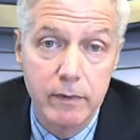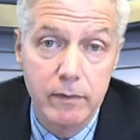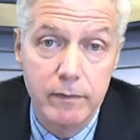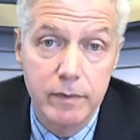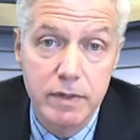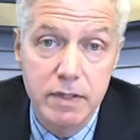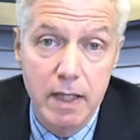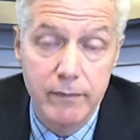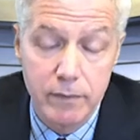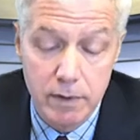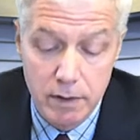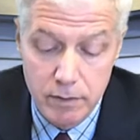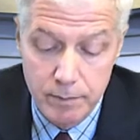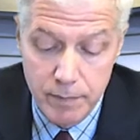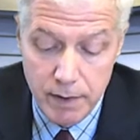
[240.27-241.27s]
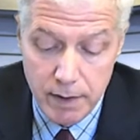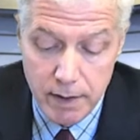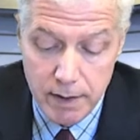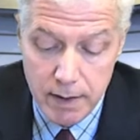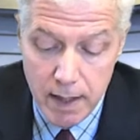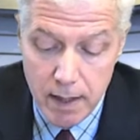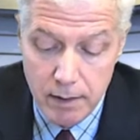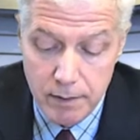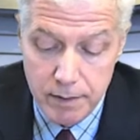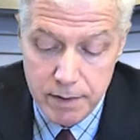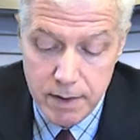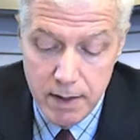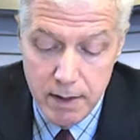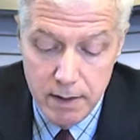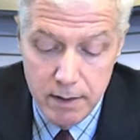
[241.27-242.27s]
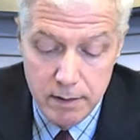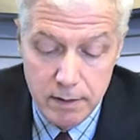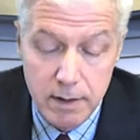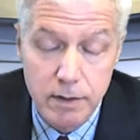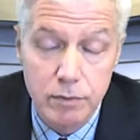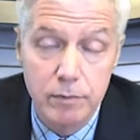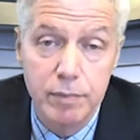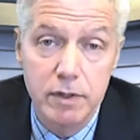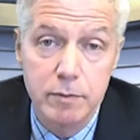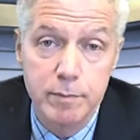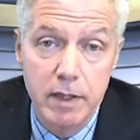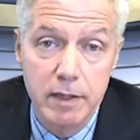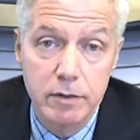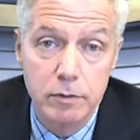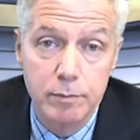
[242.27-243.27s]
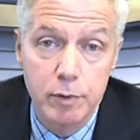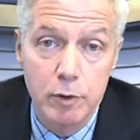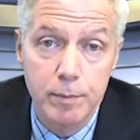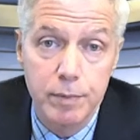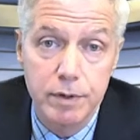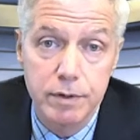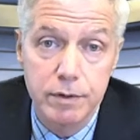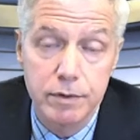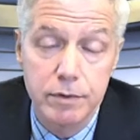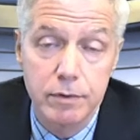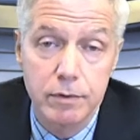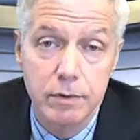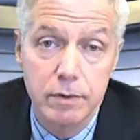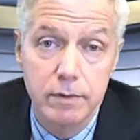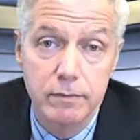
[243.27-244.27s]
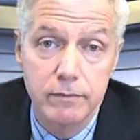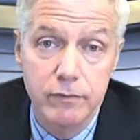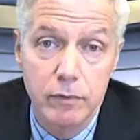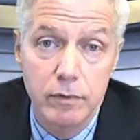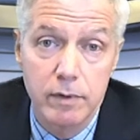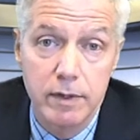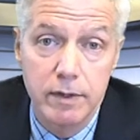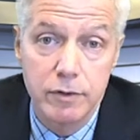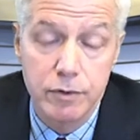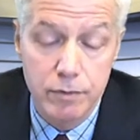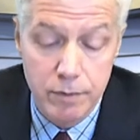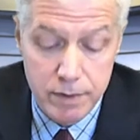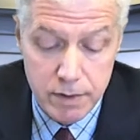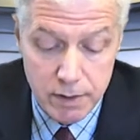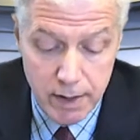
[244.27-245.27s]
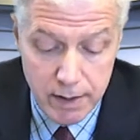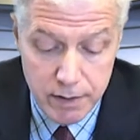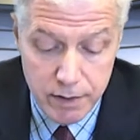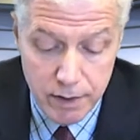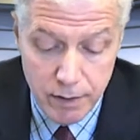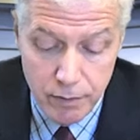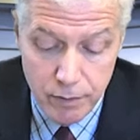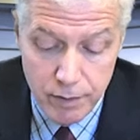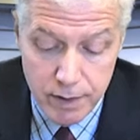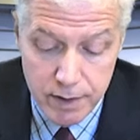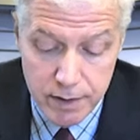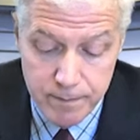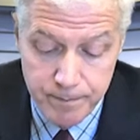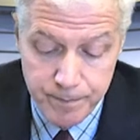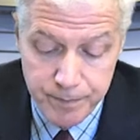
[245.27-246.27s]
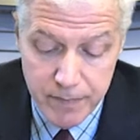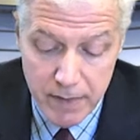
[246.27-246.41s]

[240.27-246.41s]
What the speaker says: over $700 million. These would be special purpose insurers for insurance-linked securities.